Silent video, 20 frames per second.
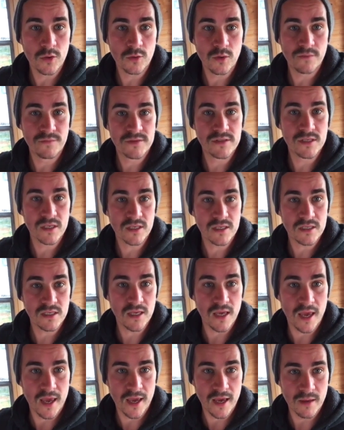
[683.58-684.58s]
of 60
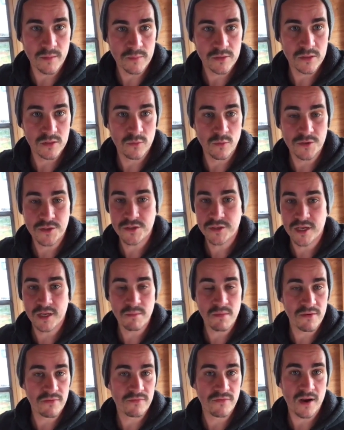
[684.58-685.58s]
amps, which is going to
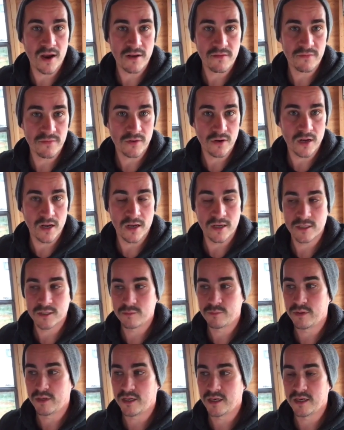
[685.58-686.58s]
be fine for us
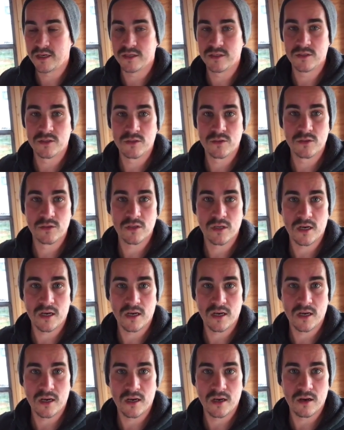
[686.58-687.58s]
because
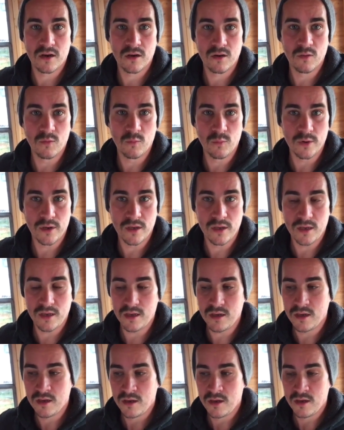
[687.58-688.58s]

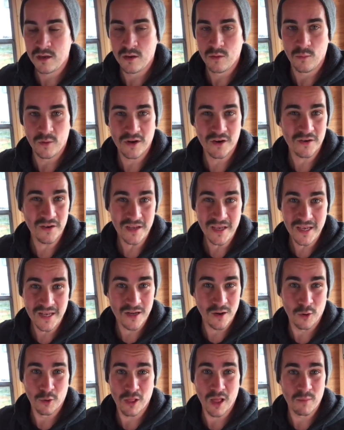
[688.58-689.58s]
we don't need a
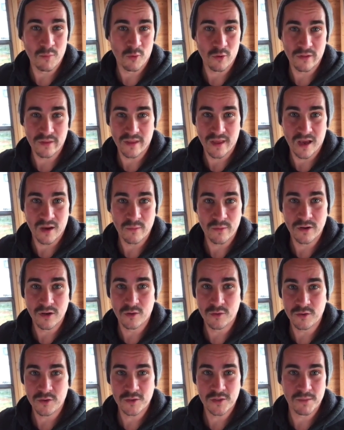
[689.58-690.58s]
whole lot more than that. We don't
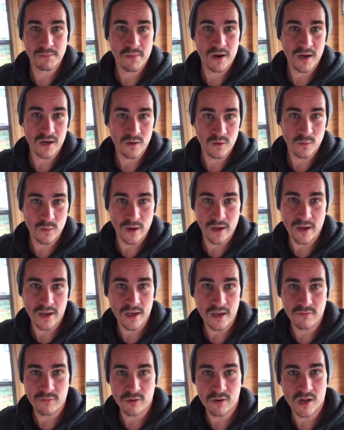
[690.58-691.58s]
use a
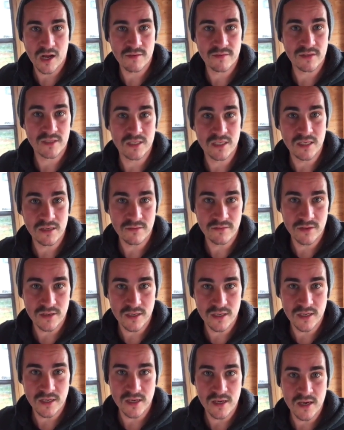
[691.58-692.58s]
microwave, we don't have a
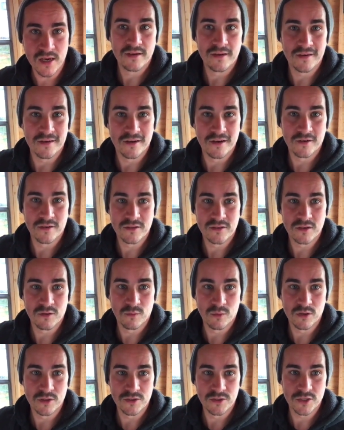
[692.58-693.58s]
TV, and so
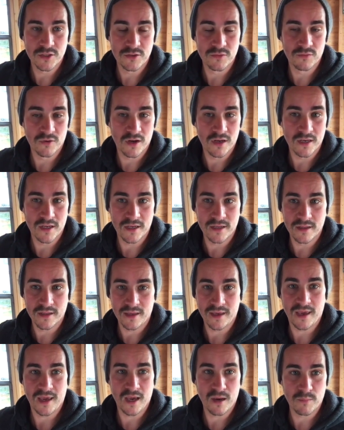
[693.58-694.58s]
we're just running the
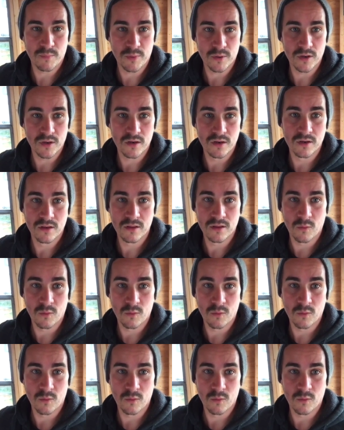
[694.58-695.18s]
camper, the